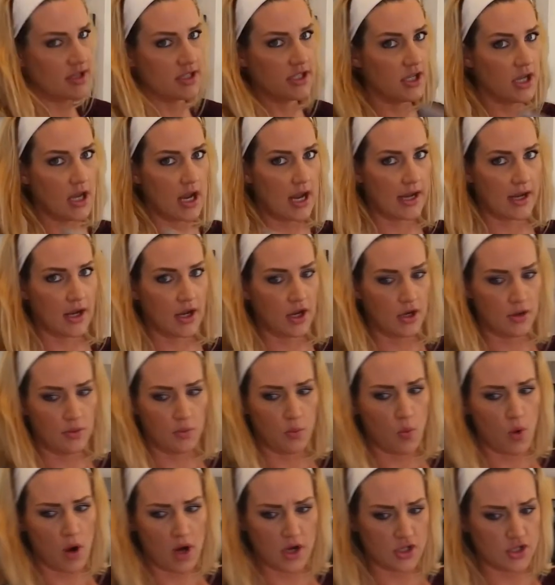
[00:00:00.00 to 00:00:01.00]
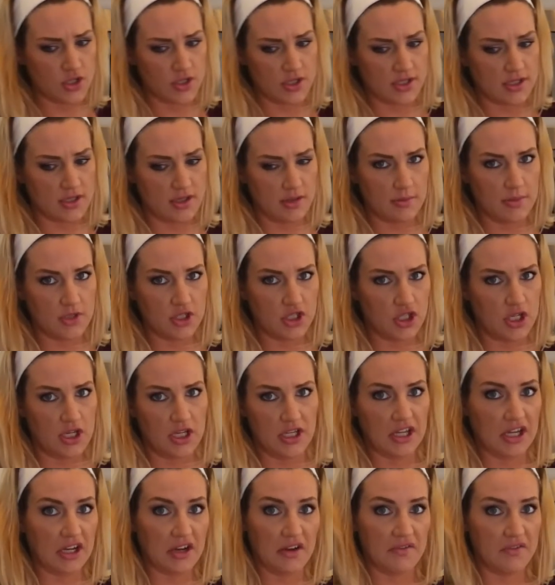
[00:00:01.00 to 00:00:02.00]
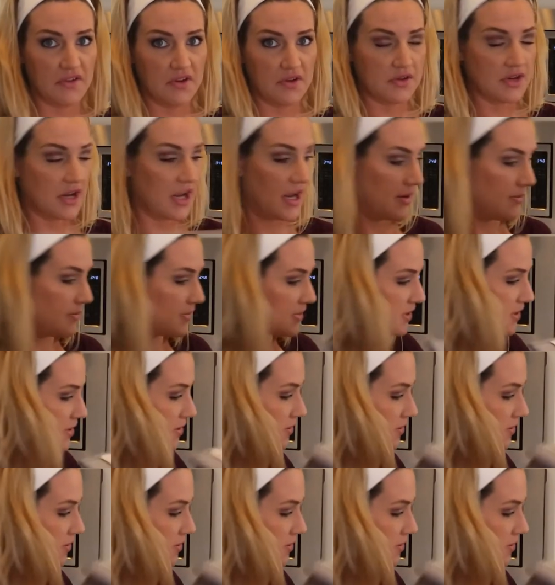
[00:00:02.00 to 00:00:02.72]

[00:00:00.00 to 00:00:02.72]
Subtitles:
I couldn't wash this in the machine like a few times.